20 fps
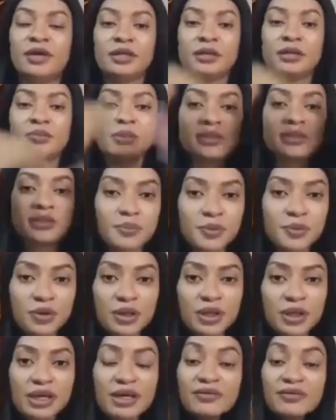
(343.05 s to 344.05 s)
enemies,
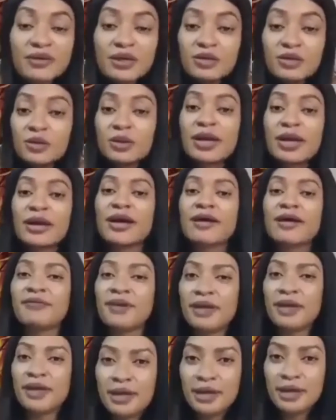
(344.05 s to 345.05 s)
but if at all I have
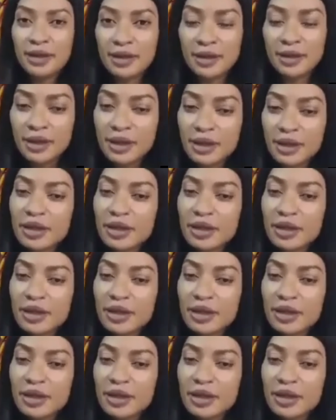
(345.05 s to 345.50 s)
any,